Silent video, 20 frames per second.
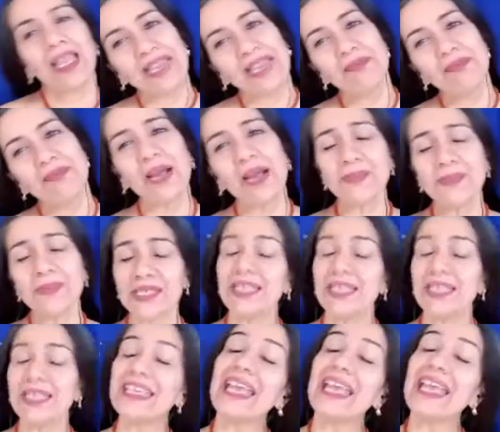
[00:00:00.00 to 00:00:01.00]
And mom said,
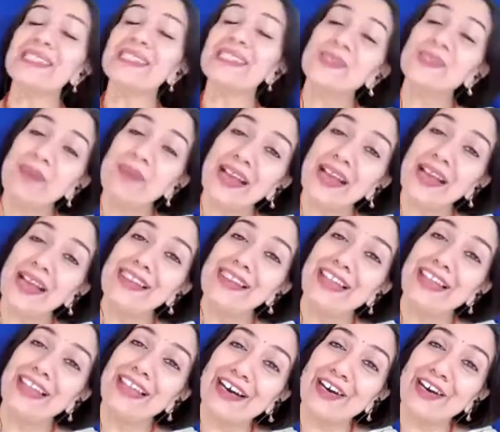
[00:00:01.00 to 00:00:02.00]
"Yes, my
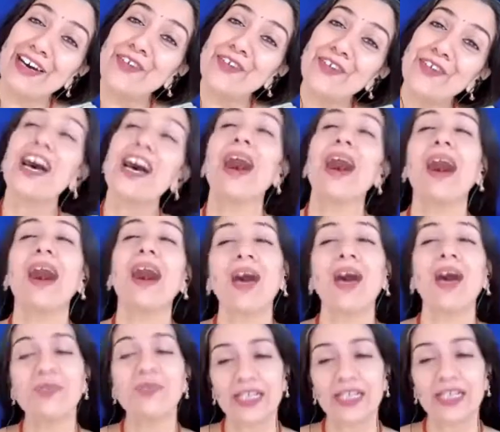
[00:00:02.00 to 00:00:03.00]
love,
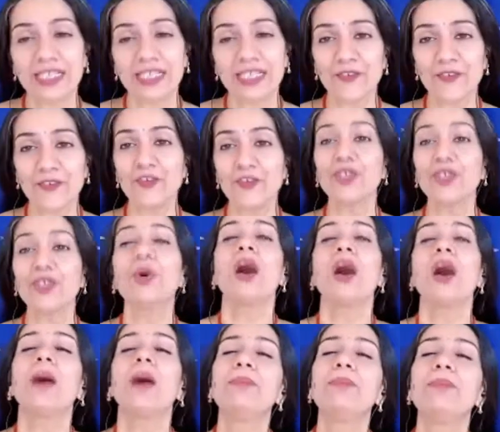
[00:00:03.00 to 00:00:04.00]
I will give you
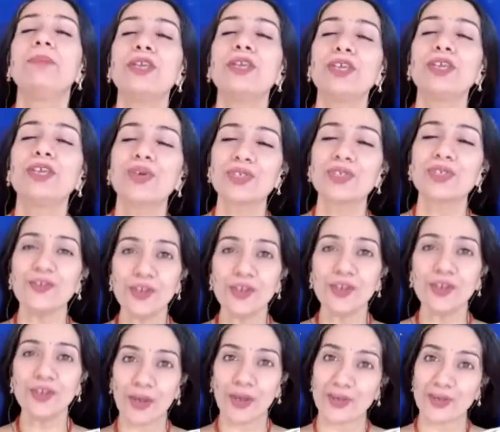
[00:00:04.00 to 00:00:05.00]
a
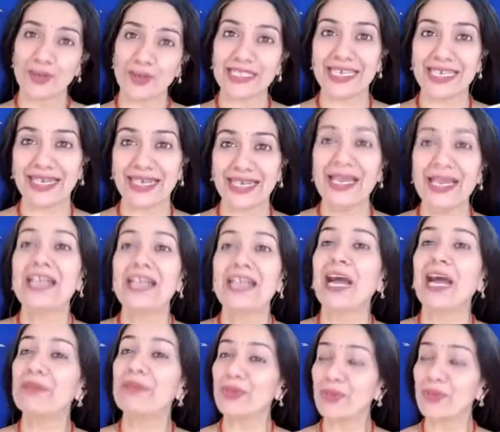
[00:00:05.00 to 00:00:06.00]
beautiful ponytail
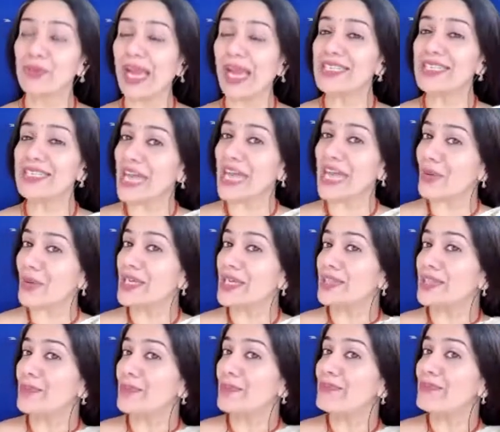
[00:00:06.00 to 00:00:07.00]
coming right out
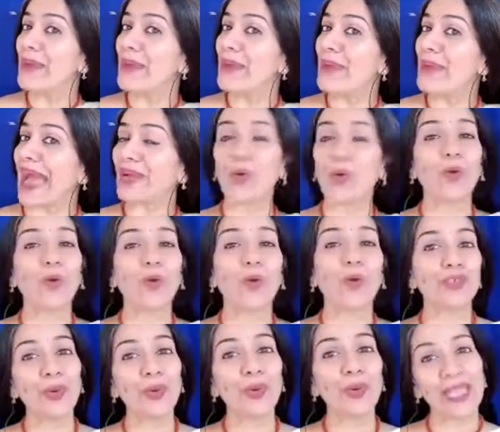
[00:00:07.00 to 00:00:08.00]
the back of
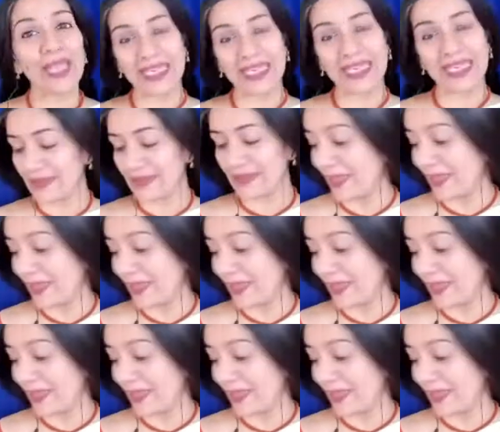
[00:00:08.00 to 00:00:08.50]
your head."